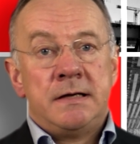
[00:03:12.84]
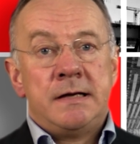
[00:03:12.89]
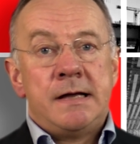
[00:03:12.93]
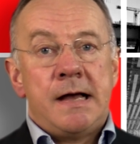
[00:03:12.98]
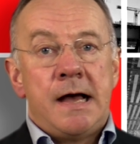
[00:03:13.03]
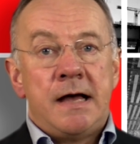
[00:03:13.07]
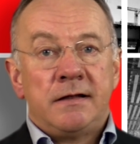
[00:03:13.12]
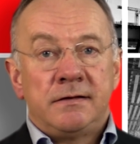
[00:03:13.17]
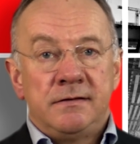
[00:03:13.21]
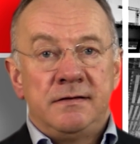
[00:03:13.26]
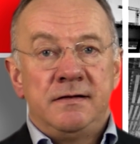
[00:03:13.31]

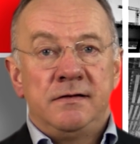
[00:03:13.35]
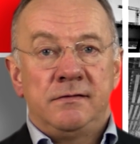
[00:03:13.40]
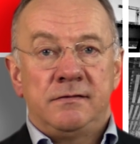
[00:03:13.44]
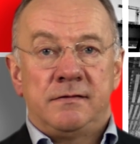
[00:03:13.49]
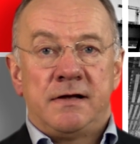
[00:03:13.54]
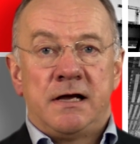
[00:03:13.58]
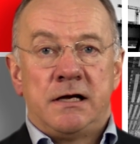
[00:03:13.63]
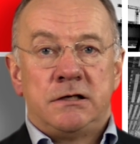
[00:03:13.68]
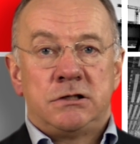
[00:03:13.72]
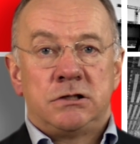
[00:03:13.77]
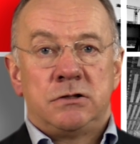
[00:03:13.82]
At this
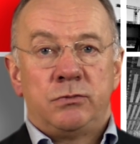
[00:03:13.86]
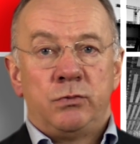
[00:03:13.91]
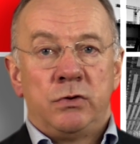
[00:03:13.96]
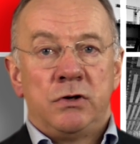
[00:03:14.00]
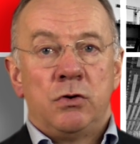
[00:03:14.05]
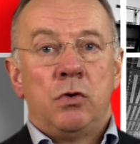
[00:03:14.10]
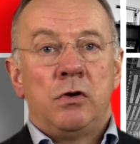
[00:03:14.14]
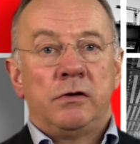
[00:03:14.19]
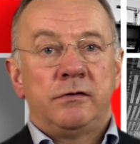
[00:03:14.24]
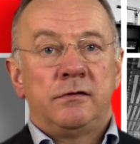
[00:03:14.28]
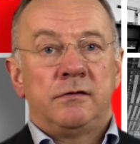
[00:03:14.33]
stage, we
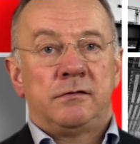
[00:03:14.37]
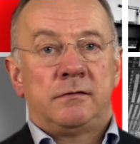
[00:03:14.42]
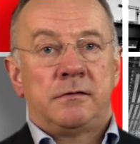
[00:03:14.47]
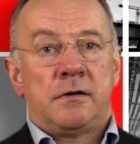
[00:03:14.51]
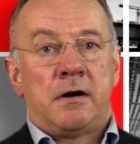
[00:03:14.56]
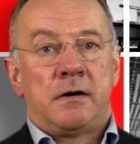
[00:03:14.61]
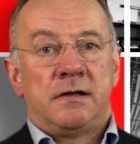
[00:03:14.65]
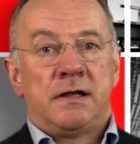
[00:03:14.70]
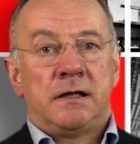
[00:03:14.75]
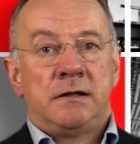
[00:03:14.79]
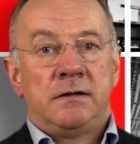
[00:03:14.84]
also
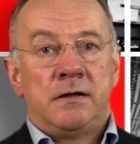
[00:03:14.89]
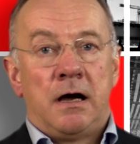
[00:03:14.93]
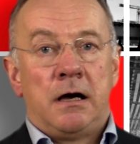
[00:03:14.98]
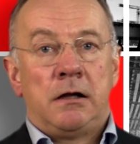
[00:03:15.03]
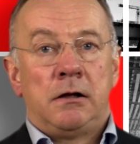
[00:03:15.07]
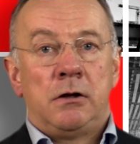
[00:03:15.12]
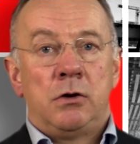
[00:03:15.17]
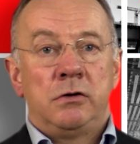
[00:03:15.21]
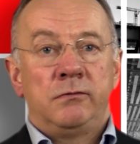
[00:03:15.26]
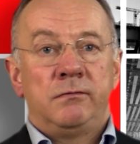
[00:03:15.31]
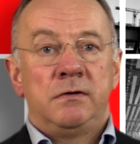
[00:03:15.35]
started a
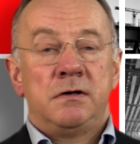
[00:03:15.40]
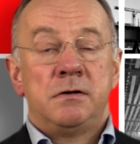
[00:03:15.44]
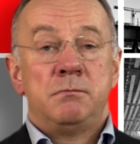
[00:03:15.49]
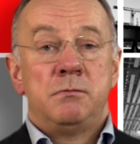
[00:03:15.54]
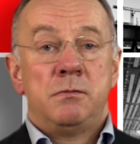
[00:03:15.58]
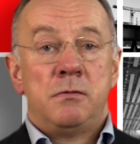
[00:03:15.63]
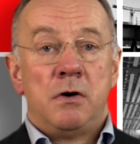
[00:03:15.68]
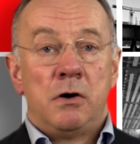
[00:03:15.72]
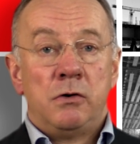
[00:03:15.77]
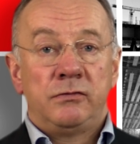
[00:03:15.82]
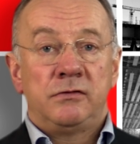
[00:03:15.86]
dialogue with the
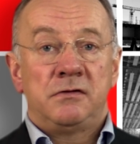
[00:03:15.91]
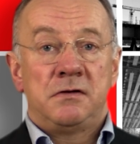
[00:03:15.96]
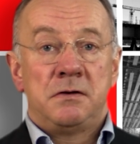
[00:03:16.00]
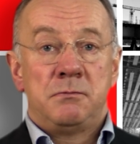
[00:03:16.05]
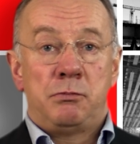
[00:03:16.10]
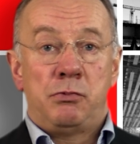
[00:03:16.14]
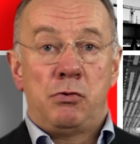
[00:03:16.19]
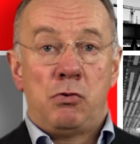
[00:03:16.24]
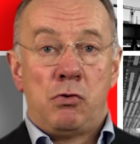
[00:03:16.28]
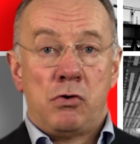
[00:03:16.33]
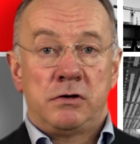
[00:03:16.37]
most
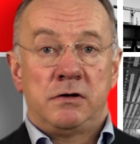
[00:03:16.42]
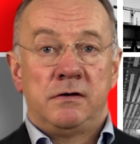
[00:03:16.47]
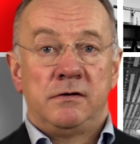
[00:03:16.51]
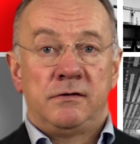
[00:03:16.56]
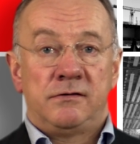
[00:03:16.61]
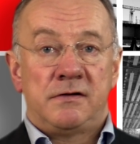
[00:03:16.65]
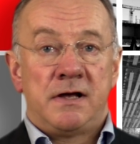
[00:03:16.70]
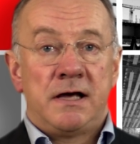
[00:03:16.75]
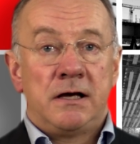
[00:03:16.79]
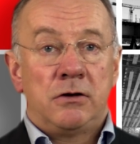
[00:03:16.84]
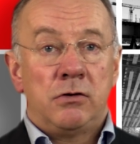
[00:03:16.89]
important
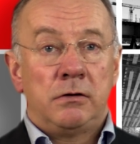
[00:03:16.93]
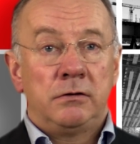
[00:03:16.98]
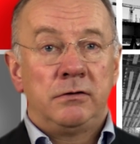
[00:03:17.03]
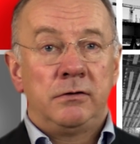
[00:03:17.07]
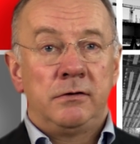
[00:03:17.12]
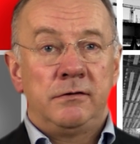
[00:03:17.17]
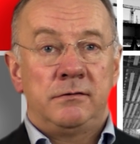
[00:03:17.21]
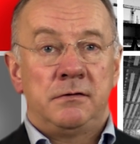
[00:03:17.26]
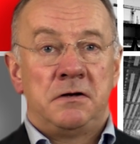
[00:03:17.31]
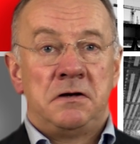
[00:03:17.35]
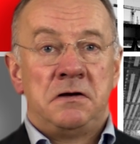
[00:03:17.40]

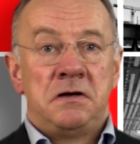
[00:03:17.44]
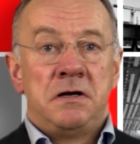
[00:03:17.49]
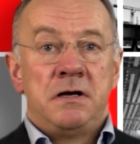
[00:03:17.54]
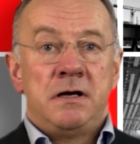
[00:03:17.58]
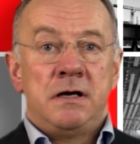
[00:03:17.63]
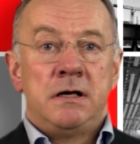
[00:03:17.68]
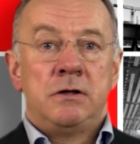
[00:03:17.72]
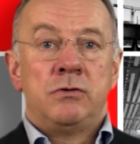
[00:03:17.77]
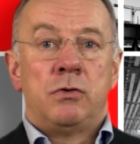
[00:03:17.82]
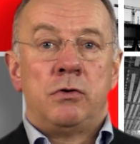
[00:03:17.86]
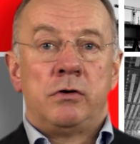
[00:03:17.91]
stakeholders
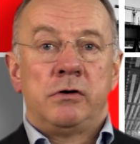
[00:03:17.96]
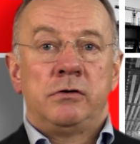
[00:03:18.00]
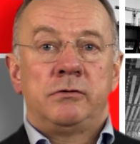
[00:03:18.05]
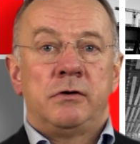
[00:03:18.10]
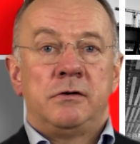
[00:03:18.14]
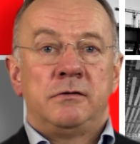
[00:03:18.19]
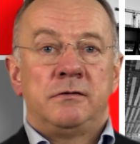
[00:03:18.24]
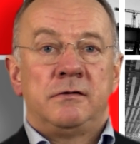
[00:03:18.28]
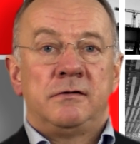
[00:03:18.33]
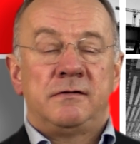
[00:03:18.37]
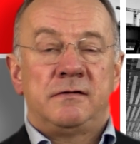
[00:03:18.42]
in order to
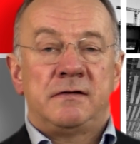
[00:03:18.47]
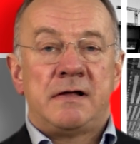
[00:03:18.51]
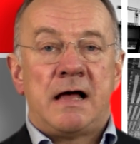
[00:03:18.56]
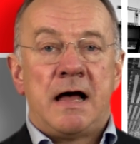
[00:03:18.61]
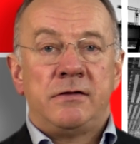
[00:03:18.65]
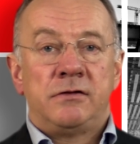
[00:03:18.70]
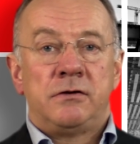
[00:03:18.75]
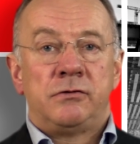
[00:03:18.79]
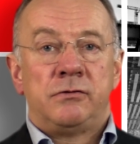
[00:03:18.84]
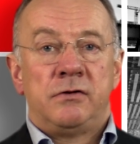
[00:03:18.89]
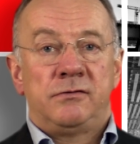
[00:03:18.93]

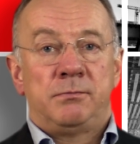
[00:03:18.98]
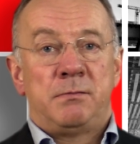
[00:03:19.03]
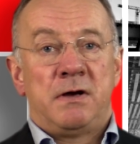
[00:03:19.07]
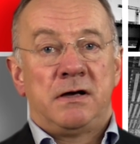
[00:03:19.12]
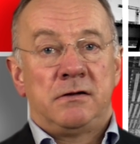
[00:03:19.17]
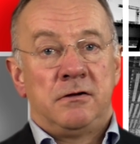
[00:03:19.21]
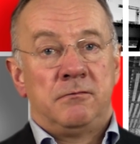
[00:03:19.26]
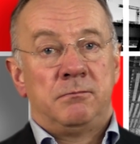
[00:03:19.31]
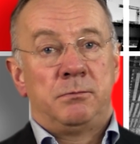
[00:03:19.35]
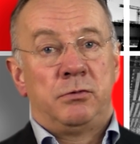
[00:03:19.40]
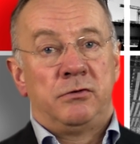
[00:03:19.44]
understand their
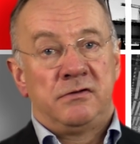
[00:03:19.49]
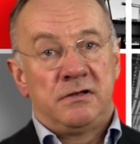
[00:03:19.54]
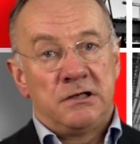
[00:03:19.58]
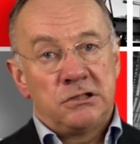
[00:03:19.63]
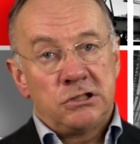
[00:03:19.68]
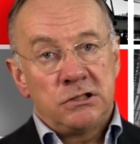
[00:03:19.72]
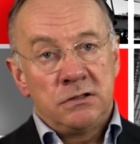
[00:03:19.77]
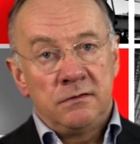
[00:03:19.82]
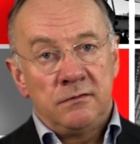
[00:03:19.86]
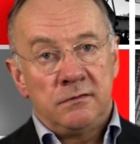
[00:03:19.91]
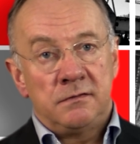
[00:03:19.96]
respective
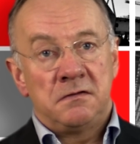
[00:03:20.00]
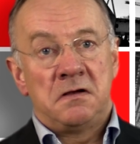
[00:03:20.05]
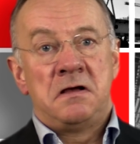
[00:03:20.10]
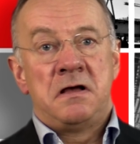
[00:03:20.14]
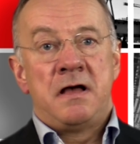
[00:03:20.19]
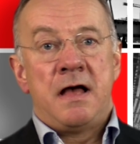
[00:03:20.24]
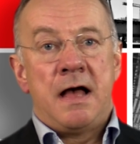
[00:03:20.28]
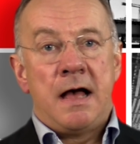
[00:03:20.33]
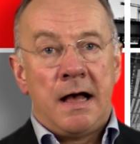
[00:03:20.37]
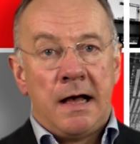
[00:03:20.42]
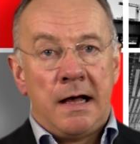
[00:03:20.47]
positions
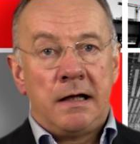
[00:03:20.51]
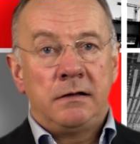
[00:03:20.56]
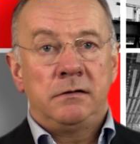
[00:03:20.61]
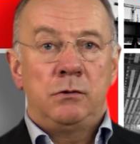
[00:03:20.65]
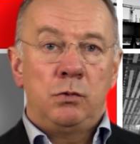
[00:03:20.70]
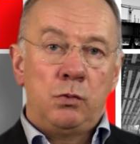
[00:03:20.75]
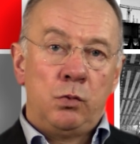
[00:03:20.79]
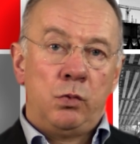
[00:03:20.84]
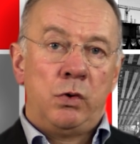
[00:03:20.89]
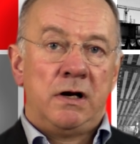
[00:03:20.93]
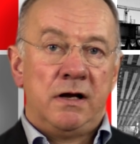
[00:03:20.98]
and
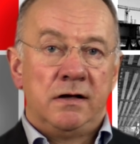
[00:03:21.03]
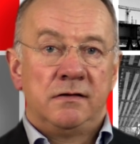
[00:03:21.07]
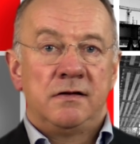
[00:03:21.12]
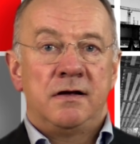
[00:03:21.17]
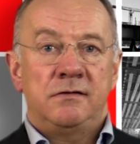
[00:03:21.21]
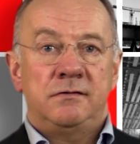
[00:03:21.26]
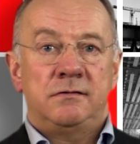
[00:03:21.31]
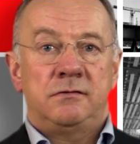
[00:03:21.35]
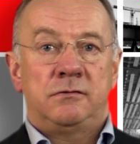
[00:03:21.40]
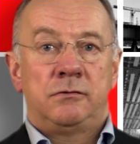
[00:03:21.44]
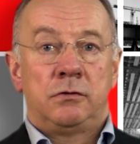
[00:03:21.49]

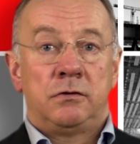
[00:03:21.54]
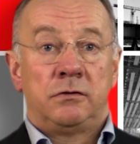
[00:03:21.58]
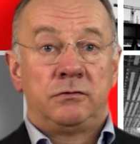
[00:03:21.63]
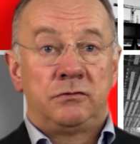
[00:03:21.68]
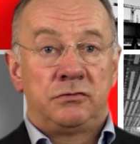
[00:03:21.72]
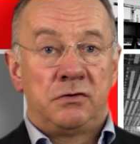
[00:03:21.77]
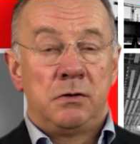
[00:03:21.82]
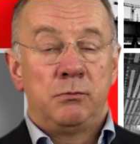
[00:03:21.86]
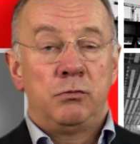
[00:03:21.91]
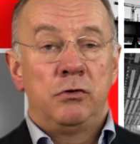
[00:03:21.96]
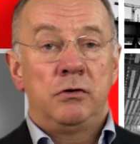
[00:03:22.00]
willingness to
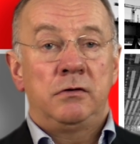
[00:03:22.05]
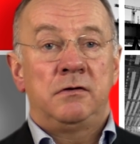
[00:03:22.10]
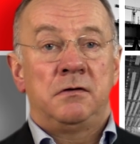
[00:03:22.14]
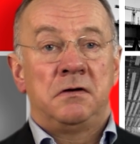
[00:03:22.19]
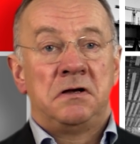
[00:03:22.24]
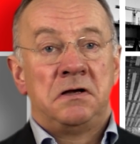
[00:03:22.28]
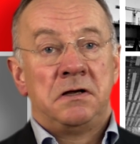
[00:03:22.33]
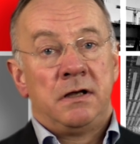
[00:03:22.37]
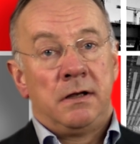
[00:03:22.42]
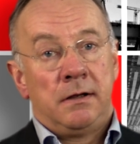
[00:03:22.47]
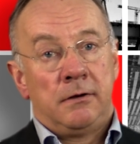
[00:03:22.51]
contribute
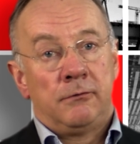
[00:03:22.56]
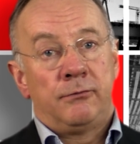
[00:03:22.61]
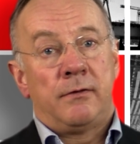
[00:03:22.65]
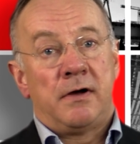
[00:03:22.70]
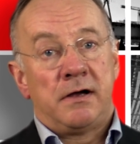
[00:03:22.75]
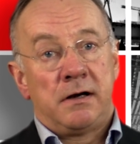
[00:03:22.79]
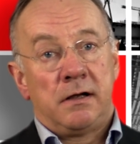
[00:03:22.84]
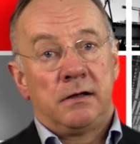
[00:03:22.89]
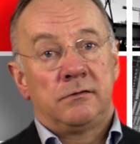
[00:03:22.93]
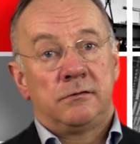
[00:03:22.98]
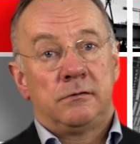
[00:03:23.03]
in
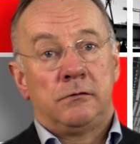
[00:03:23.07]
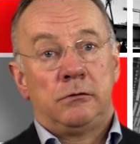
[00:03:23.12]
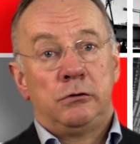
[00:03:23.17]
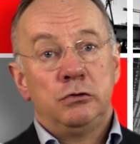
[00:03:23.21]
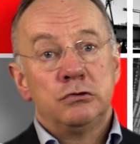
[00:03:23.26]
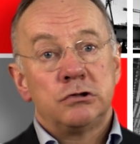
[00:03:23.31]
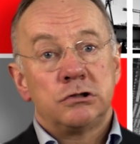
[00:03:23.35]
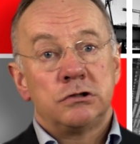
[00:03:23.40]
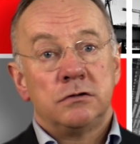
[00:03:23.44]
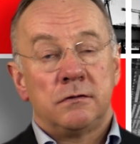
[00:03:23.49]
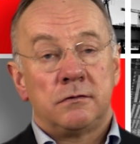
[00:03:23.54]
finding
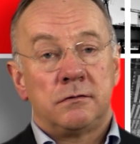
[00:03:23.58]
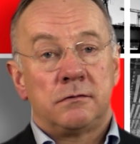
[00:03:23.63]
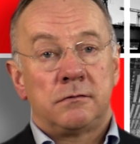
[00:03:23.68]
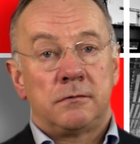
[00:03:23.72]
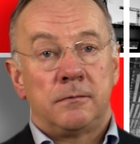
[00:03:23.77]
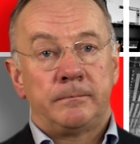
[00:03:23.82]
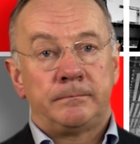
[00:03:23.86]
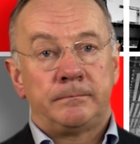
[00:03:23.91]
solutions.